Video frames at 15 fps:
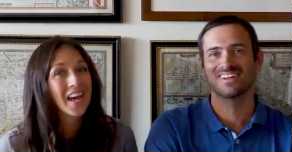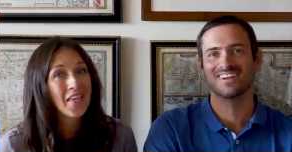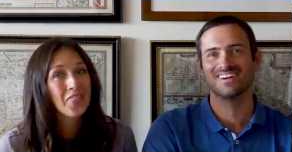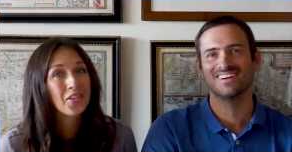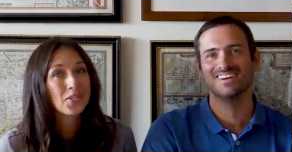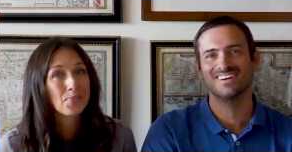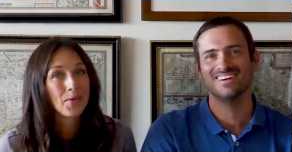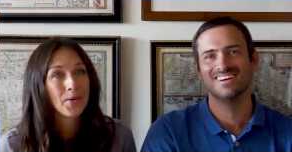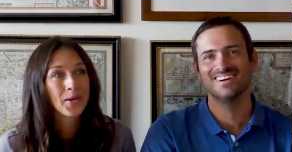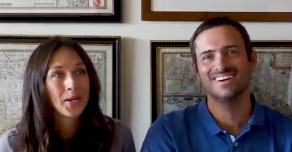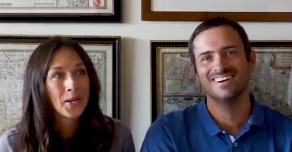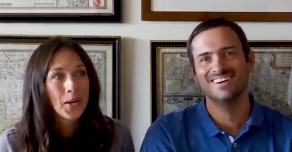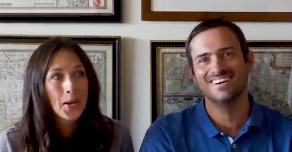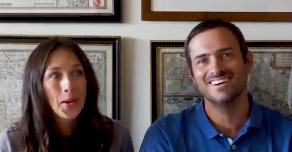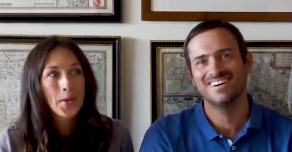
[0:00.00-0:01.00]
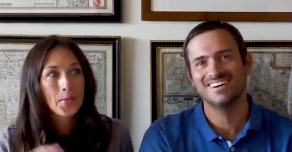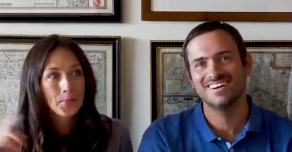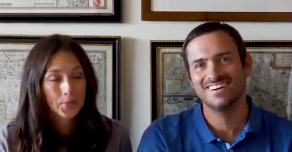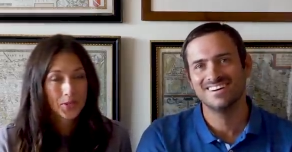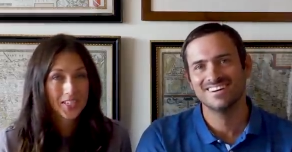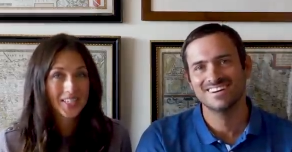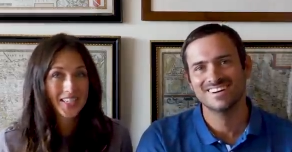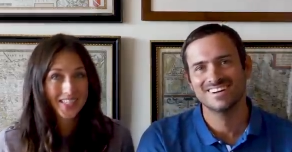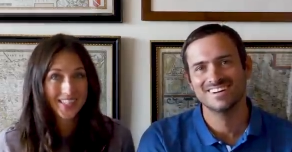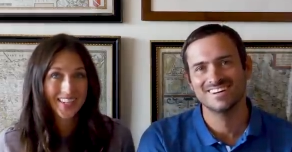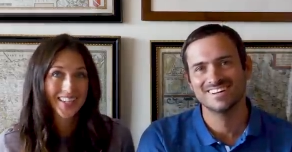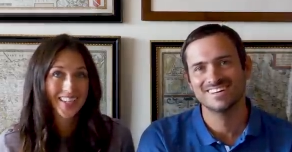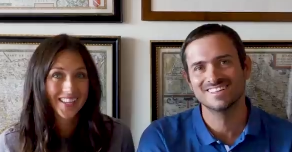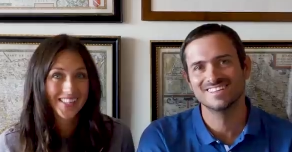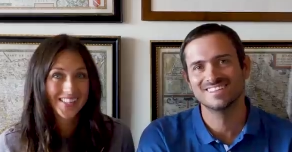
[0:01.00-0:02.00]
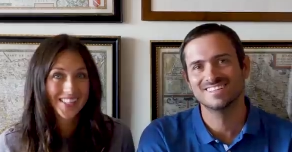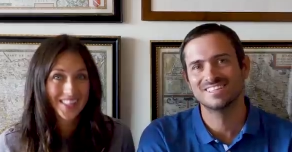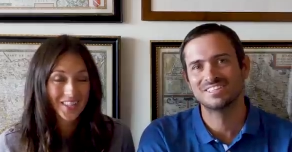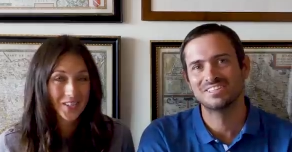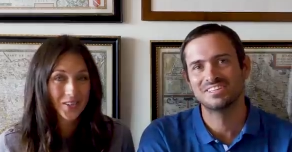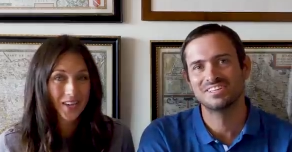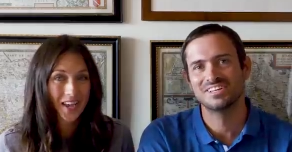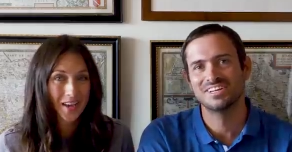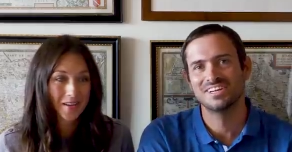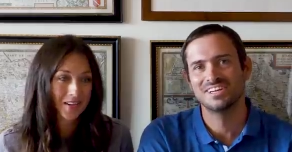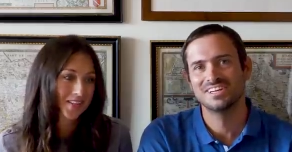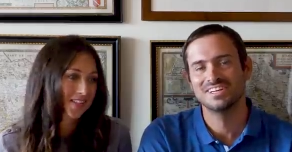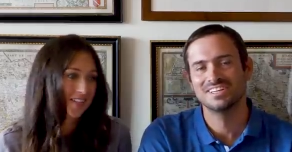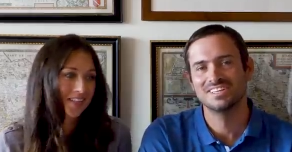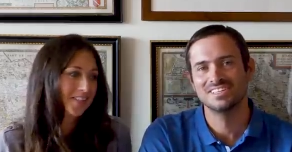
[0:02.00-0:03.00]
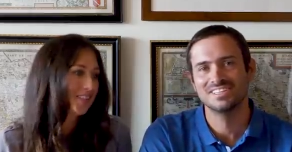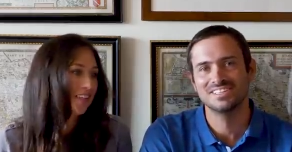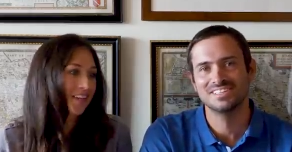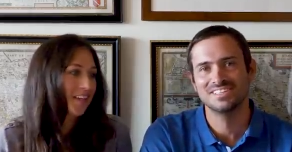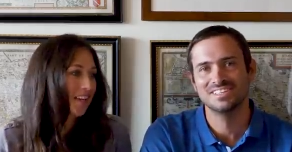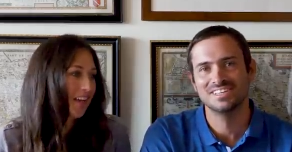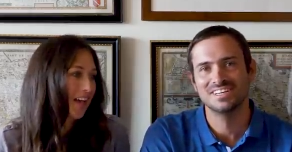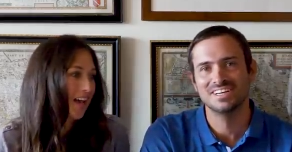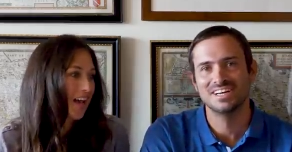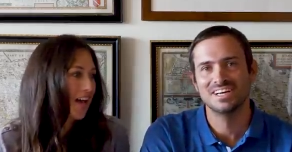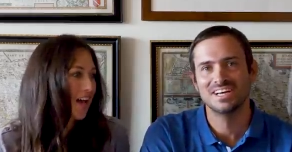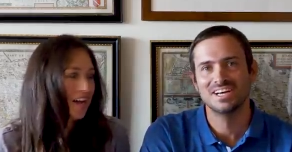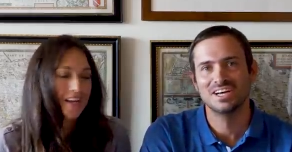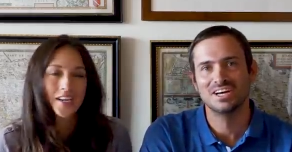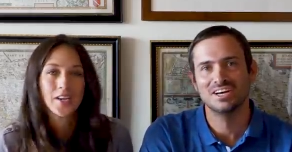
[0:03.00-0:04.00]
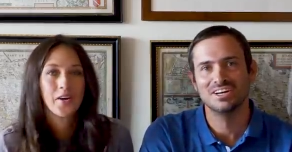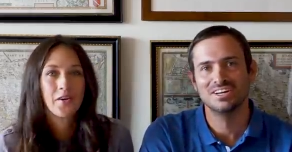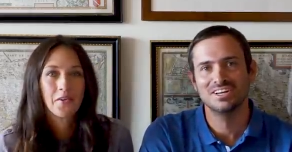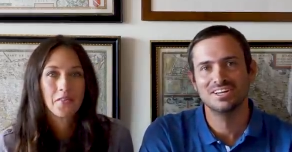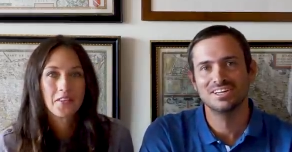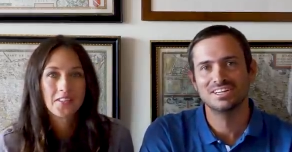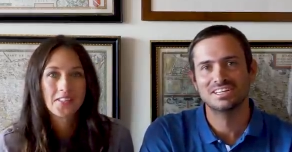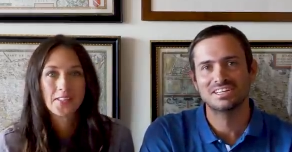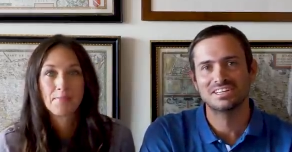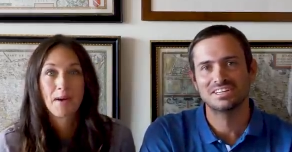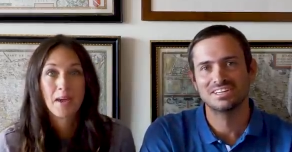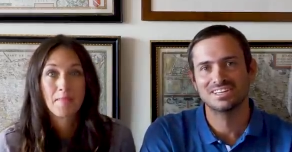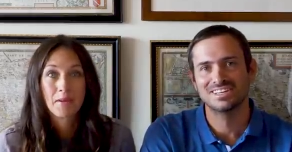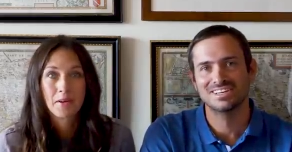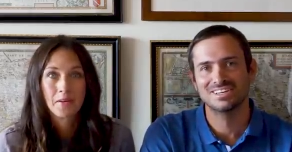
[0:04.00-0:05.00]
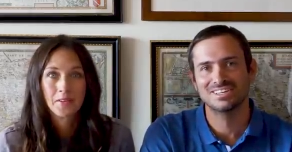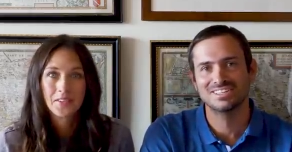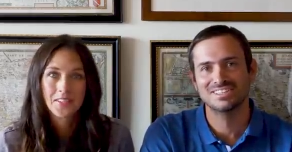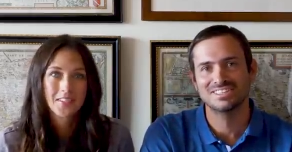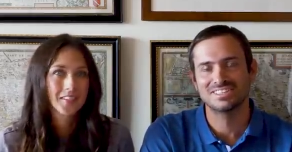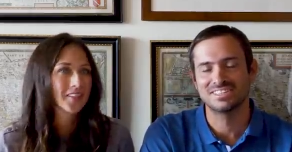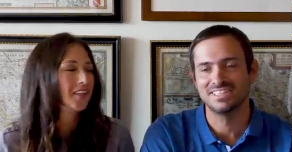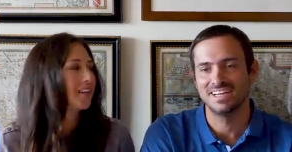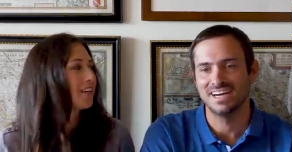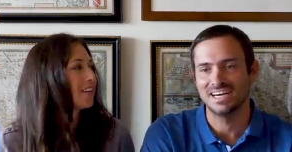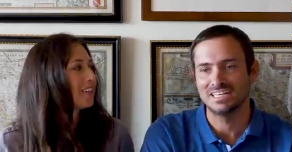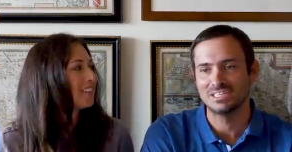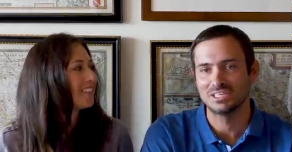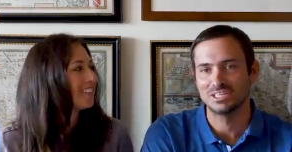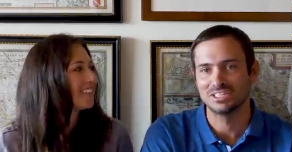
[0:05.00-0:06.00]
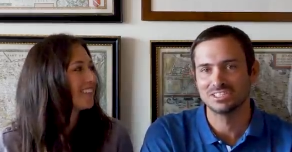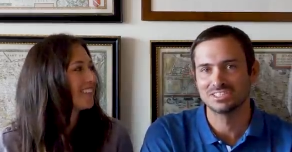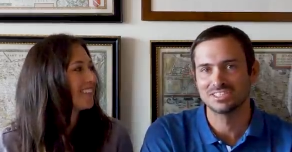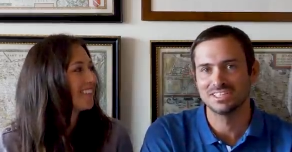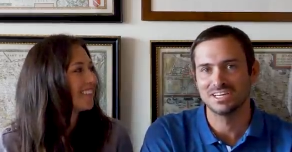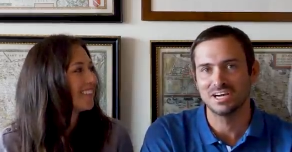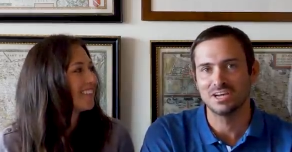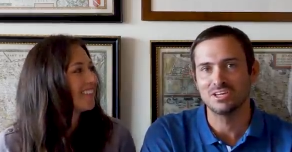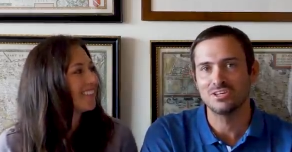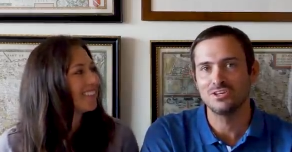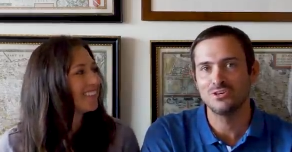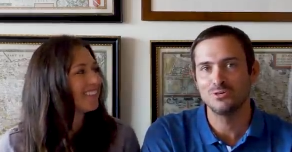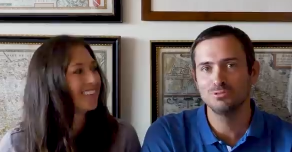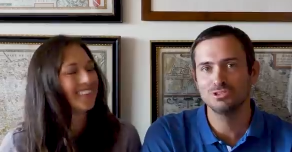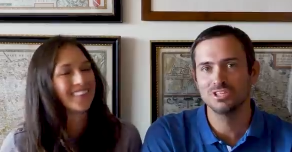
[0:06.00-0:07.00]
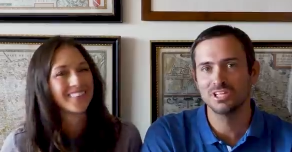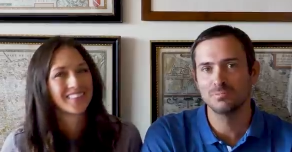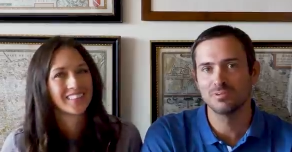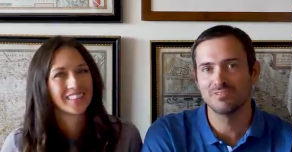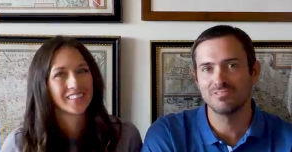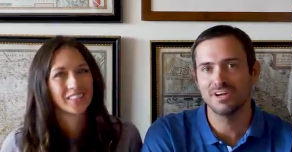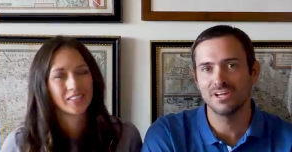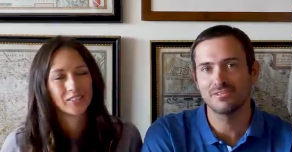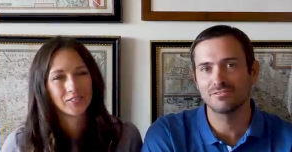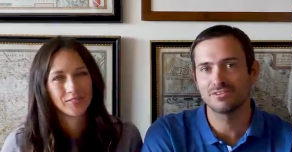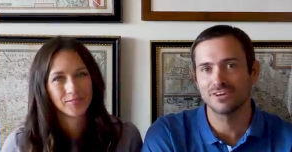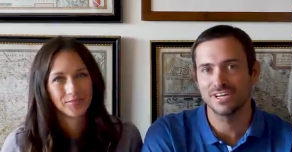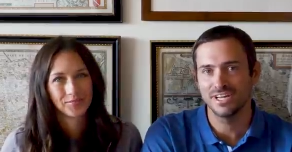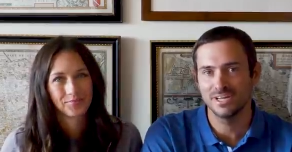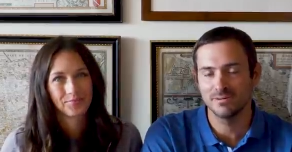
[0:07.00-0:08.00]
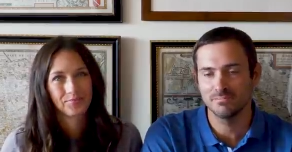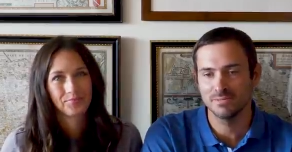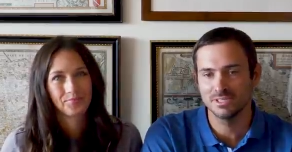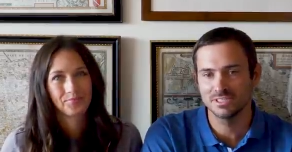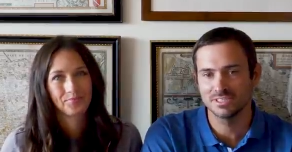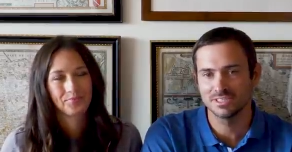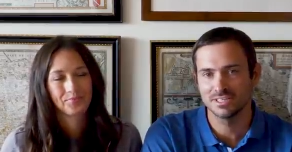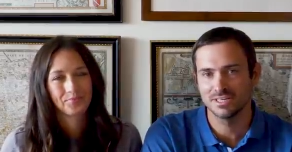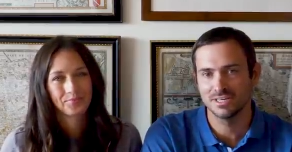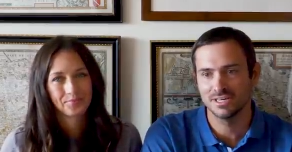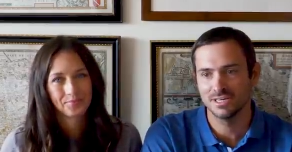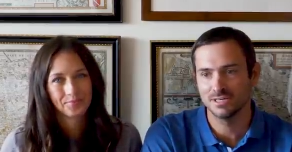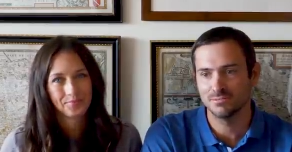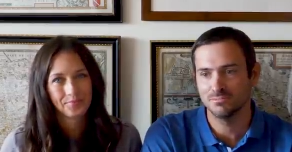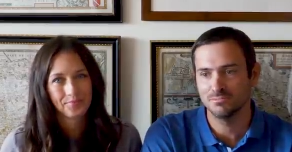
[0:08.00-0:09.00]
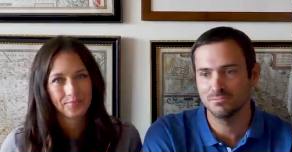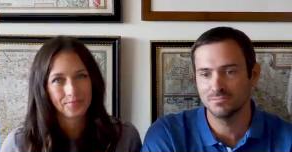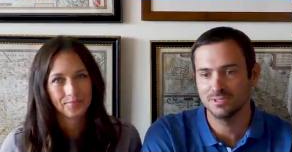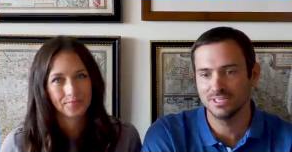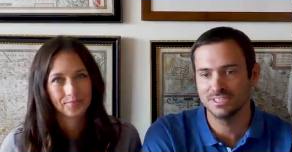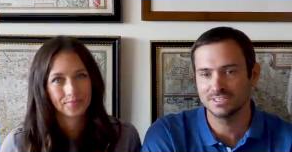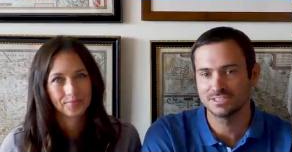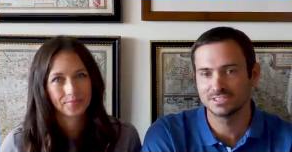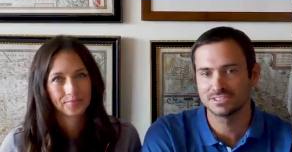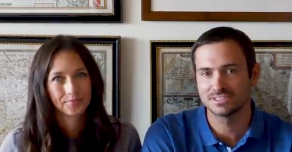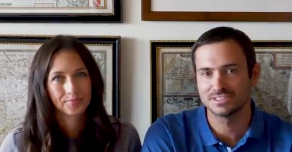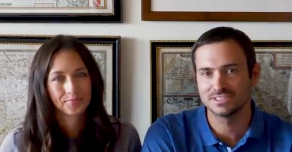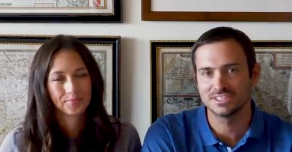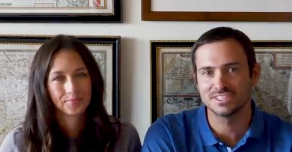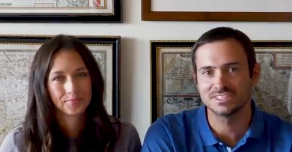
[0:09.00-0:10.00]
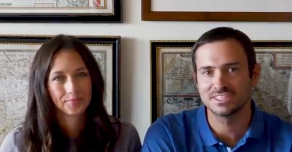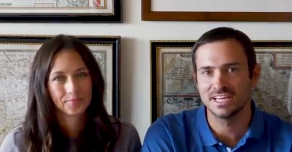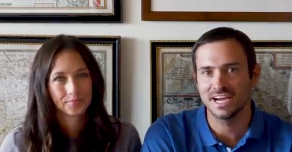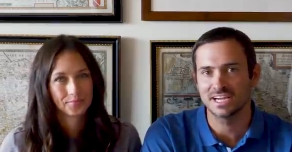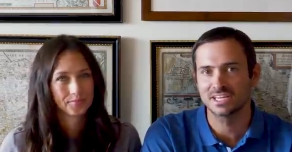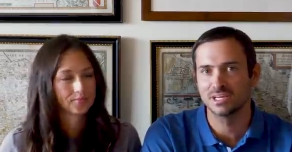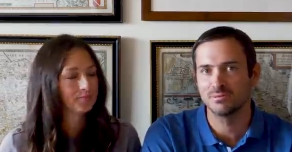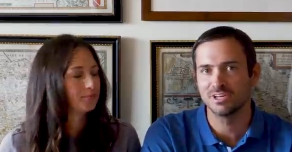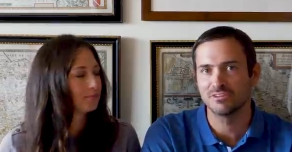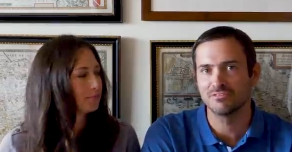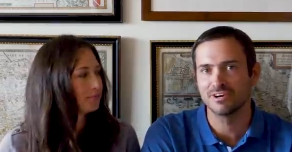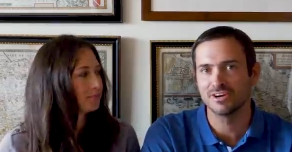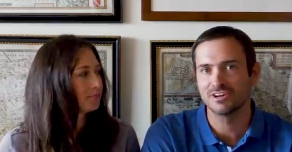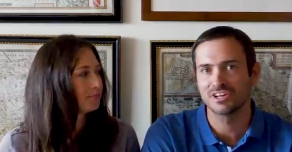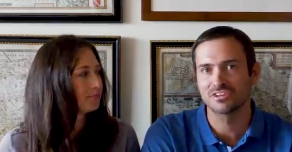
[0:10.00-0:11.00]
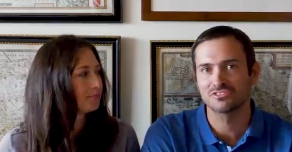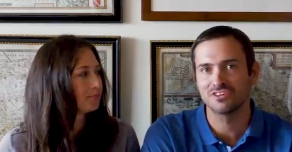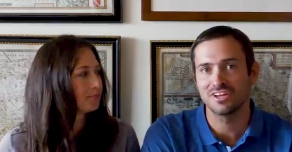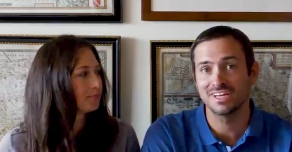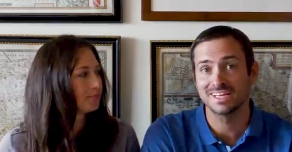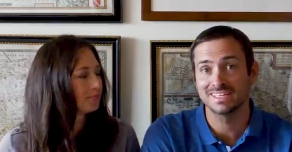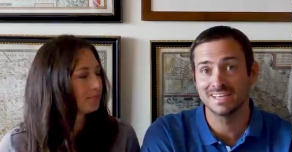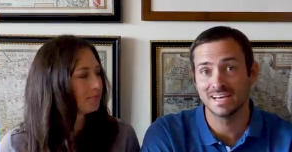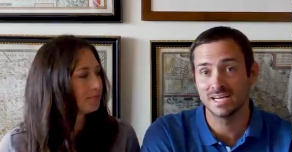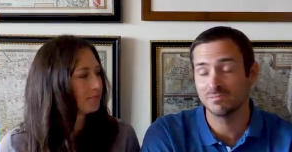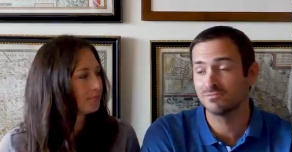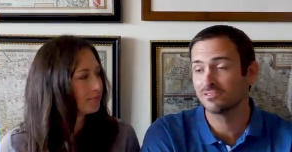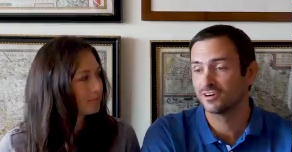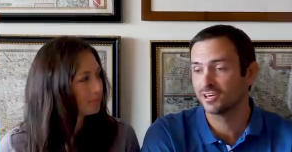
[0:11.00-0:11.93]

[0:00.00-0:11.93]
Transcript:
Speaker 1: at this point booked his tickets to the UK because he's like, I know this is my boat. yeah,
Speaker 2: know? it was a, a, huge leap of faith for him. Um, it's just yeah, going to be a very exciting time